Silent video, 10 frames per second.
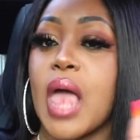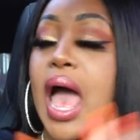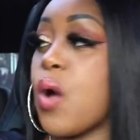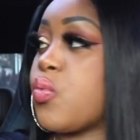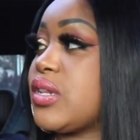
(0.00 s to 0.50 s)

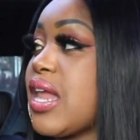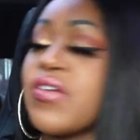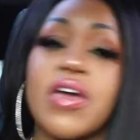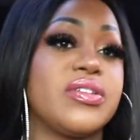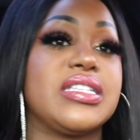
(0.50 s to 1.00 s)
I would
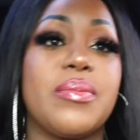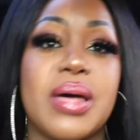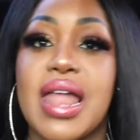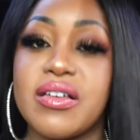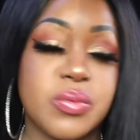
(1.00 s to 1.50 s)
never ever say my
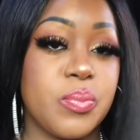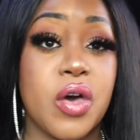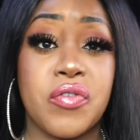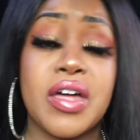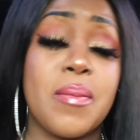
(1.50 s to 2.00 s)
life's been
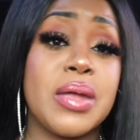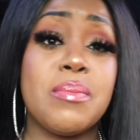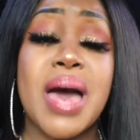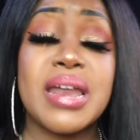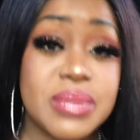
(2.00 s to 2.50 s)
perfect. I made
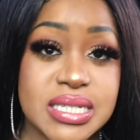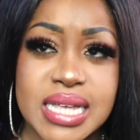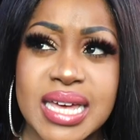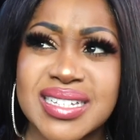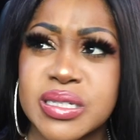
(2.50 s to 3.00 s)
mad
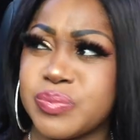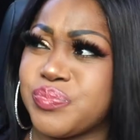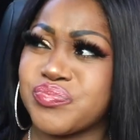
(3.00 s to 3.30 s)
mistakes.